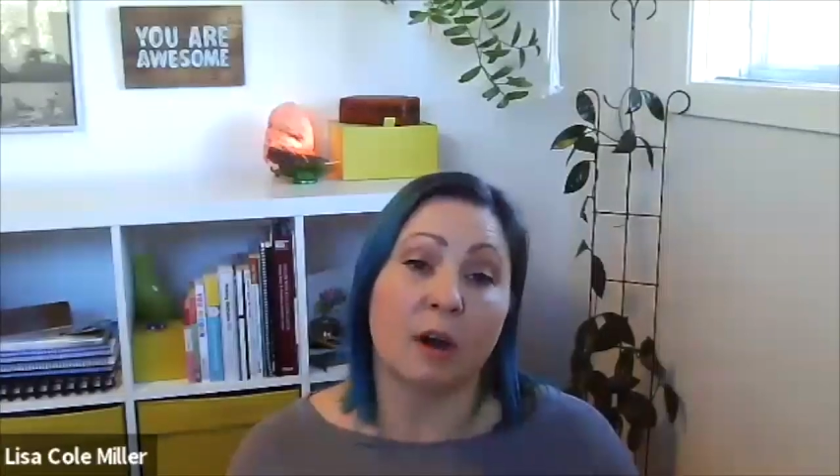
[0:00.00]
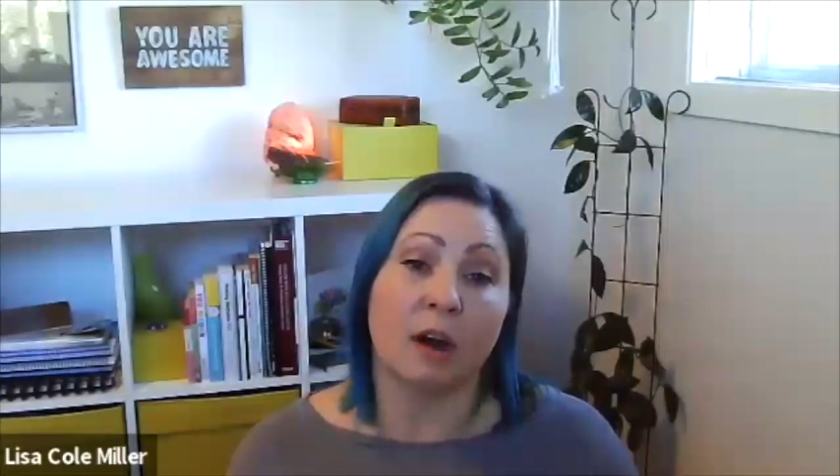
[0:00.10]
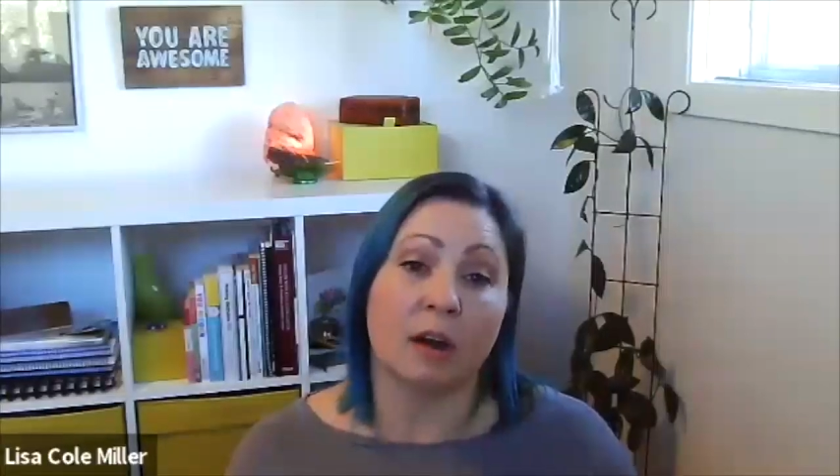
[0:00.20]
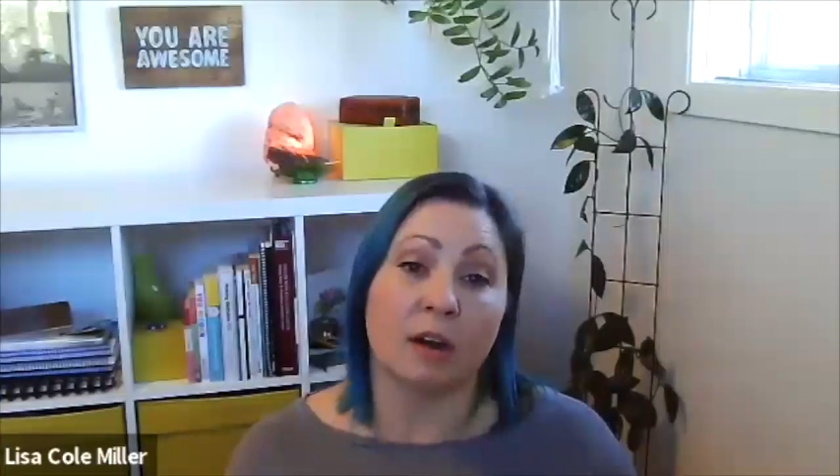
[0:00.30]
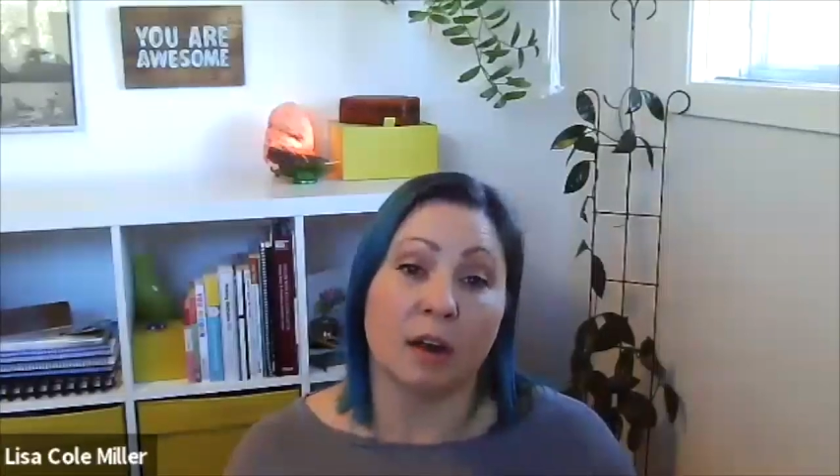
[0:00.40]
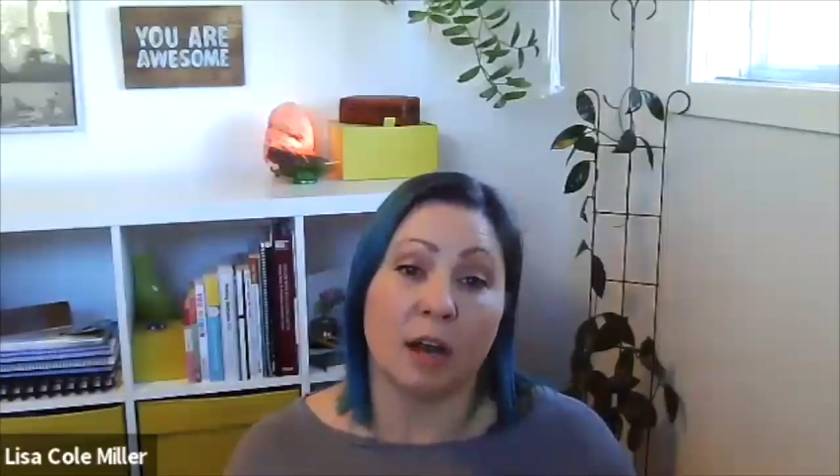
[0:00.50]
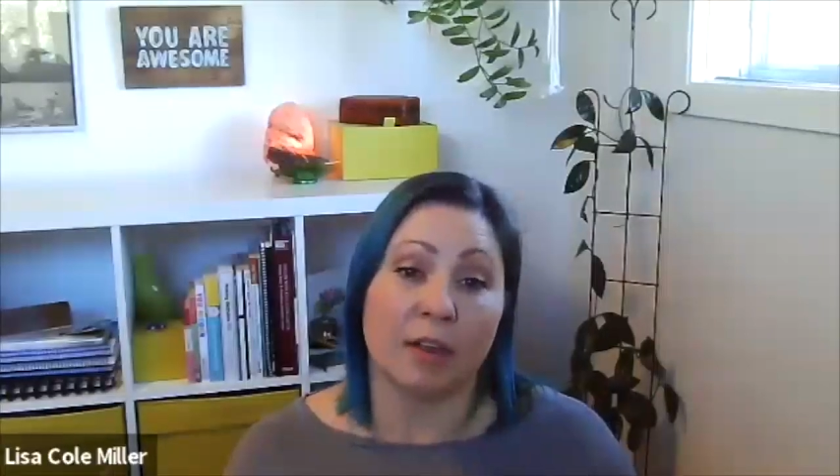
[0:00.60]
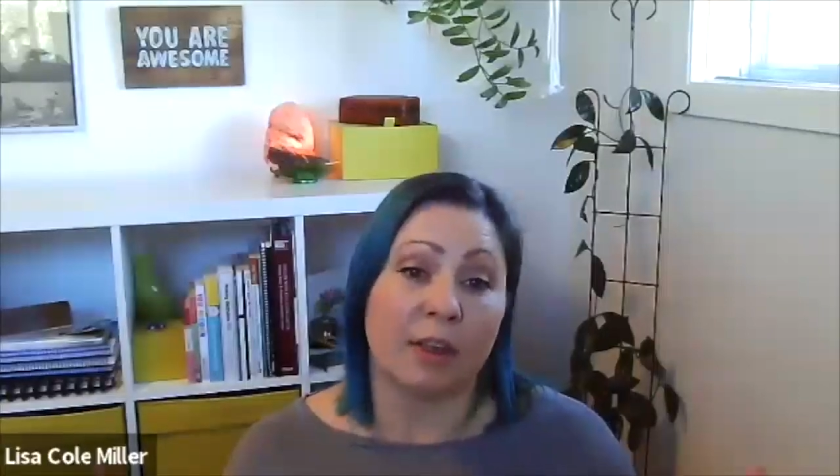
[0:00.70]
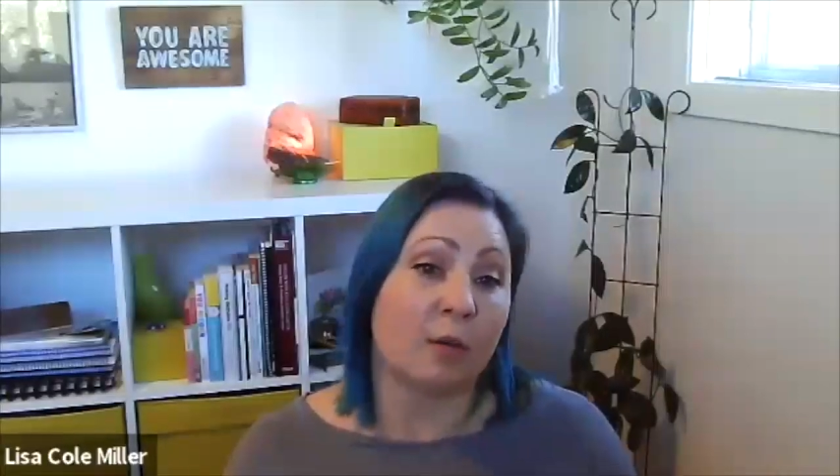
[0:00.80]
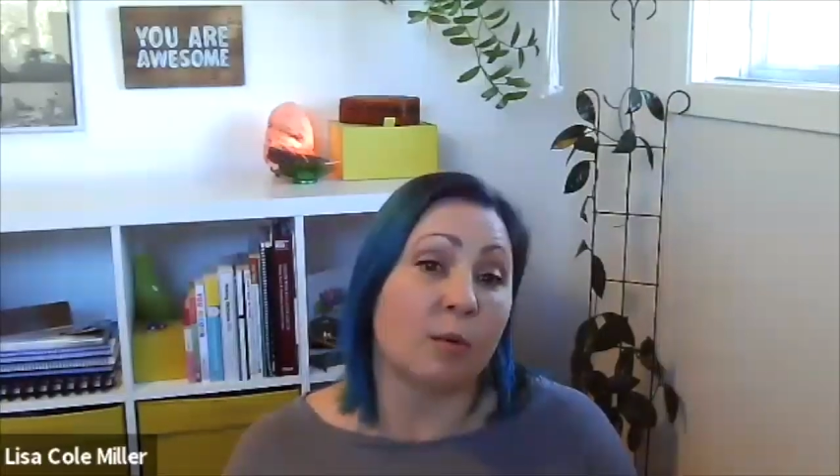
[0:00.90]
are
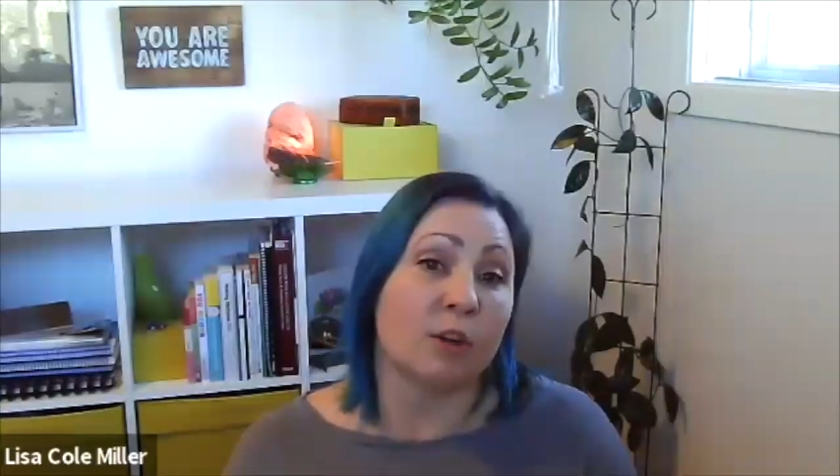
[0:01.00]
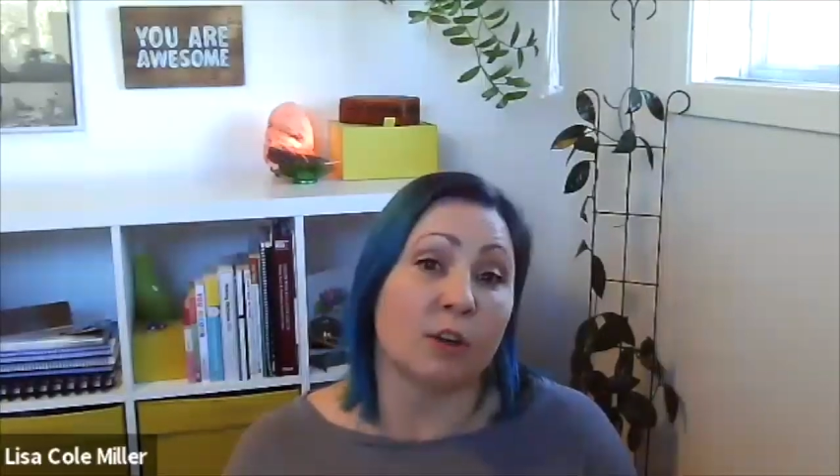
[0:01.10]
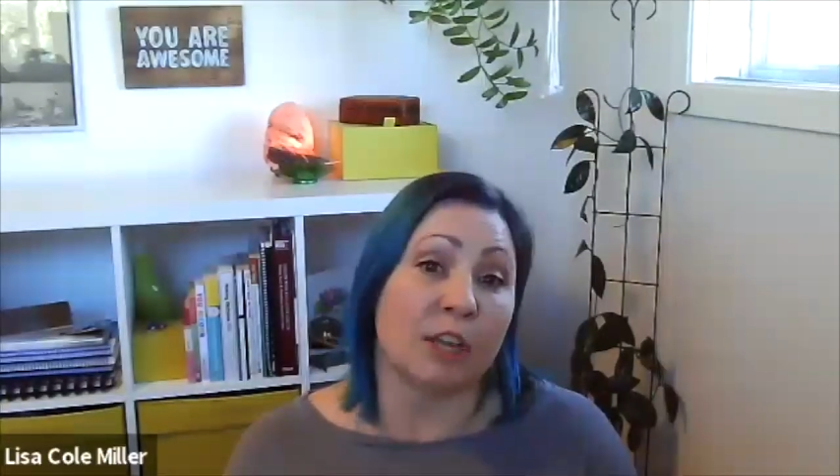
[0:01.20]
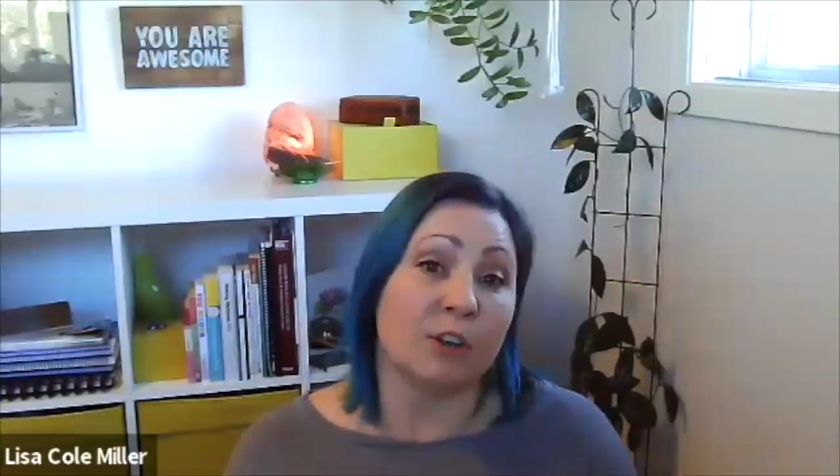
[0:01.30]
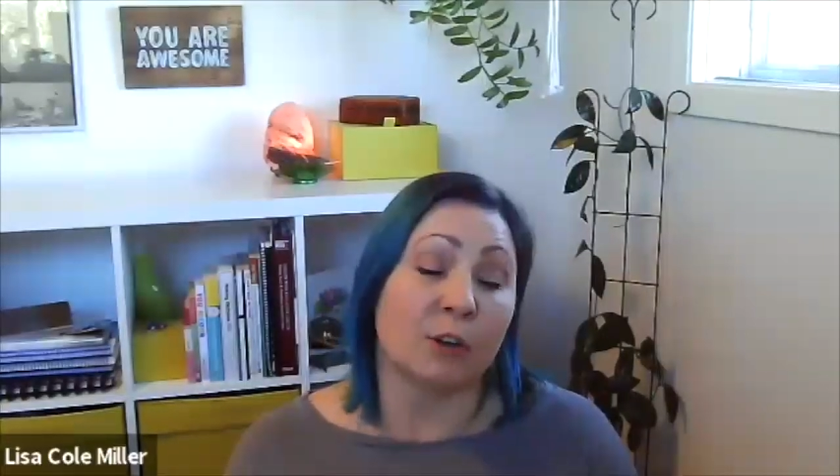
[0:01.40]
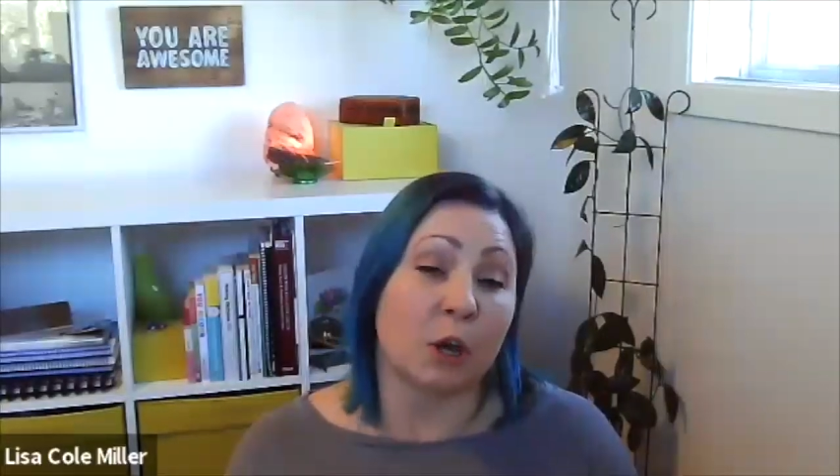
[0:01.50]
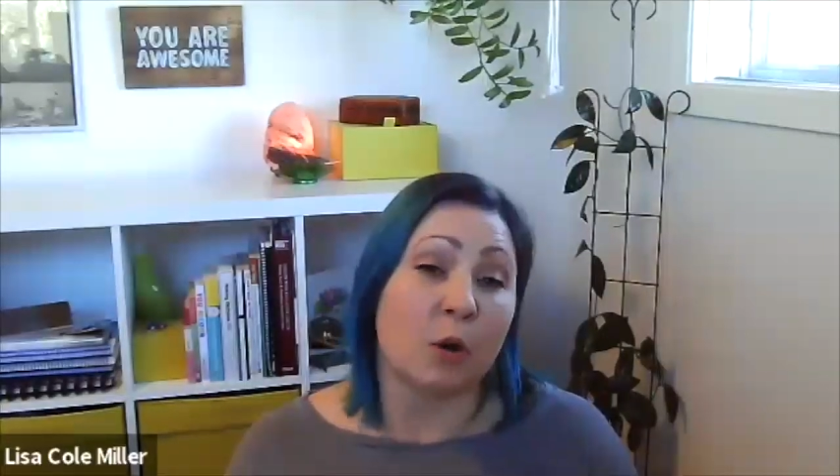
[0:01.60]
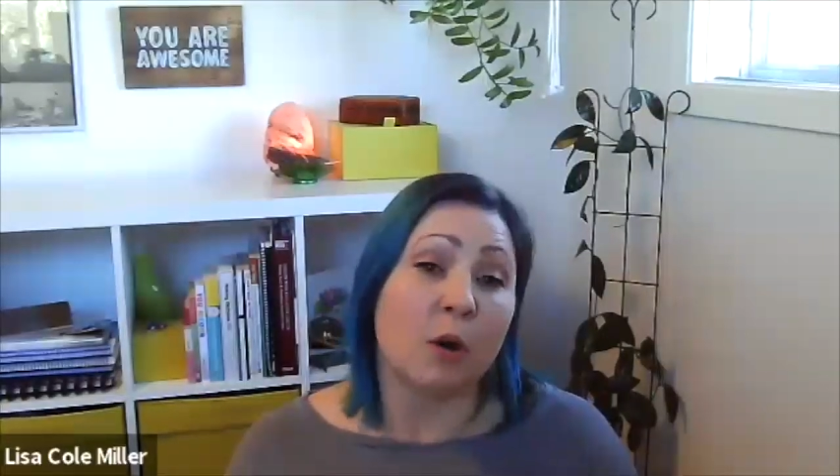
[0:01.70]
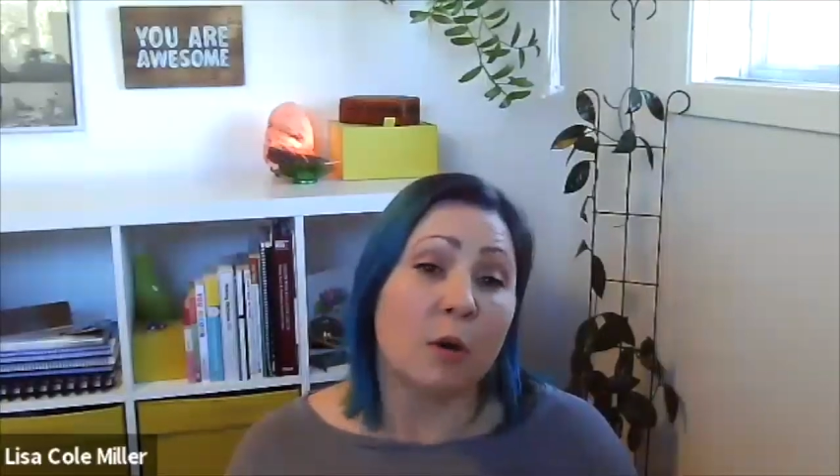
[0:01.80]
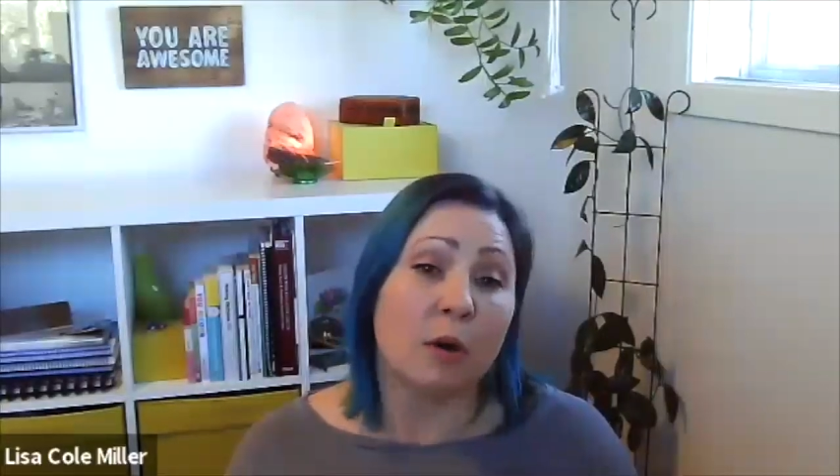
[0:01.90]
you're in your
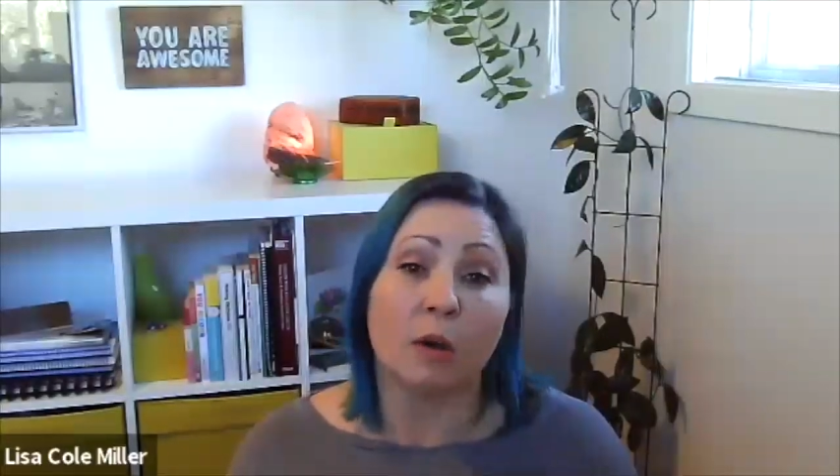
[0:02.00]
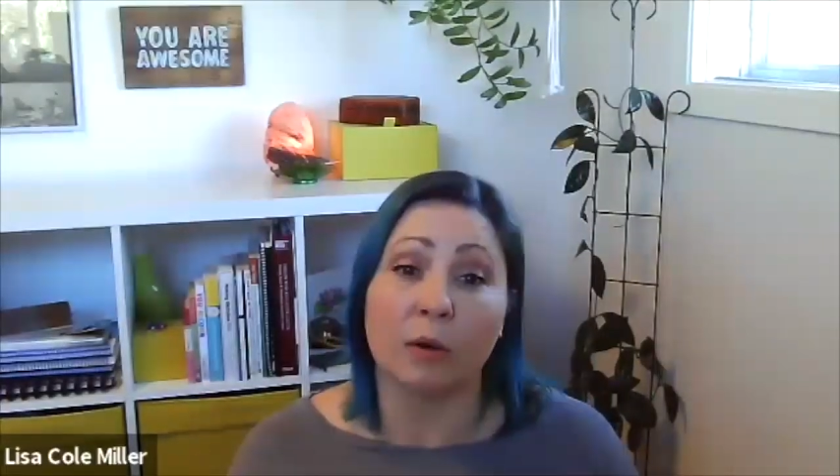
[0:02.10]
cohort,